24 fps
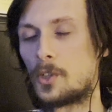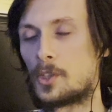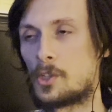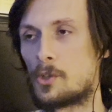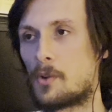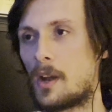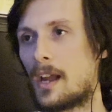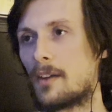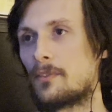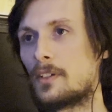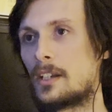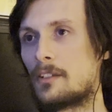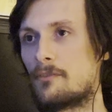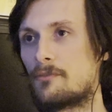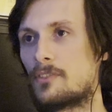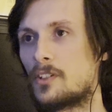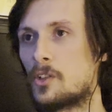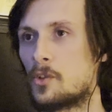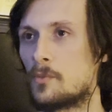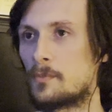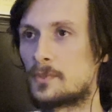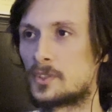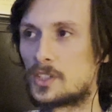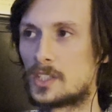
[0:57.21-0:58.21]
Do you have any
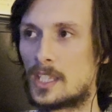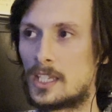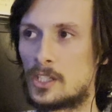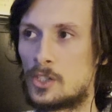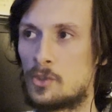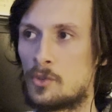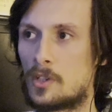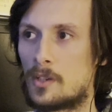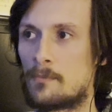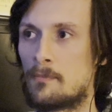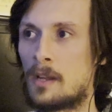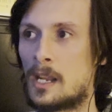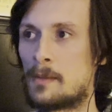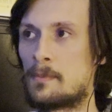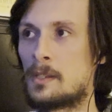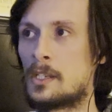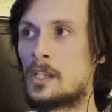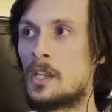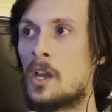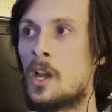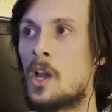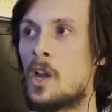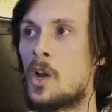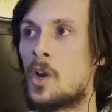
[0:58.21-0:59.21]
films that you could
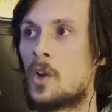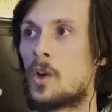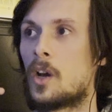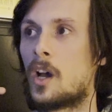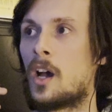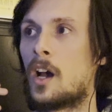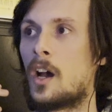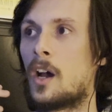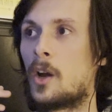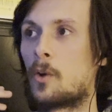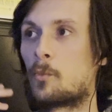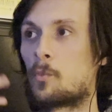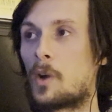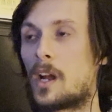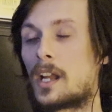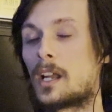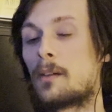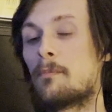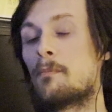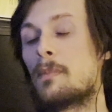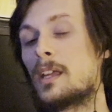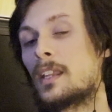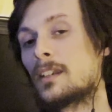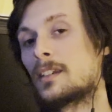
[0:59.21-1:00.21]
maybe
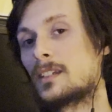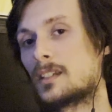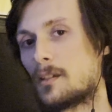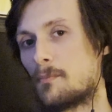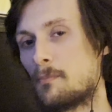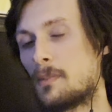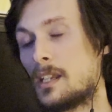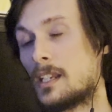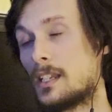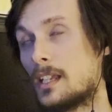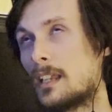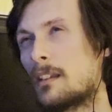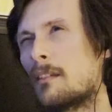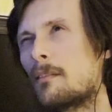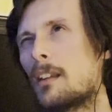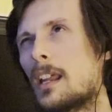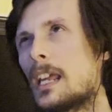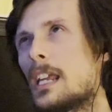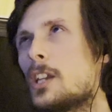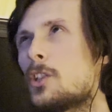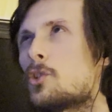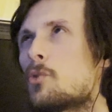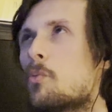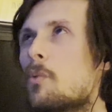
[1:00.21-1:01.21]
recommend to me? And
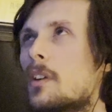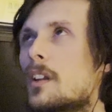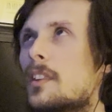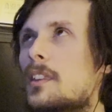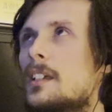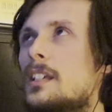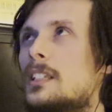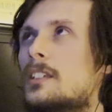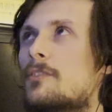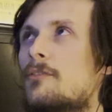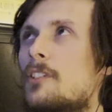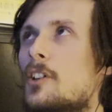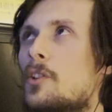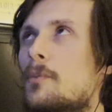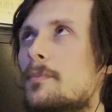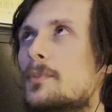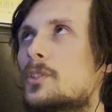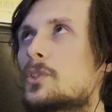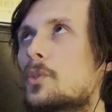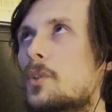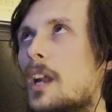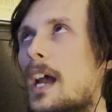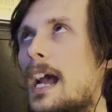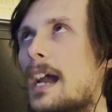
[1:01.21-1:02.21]
each one of these
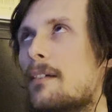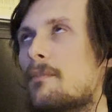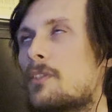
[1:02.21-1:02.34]
films sort of have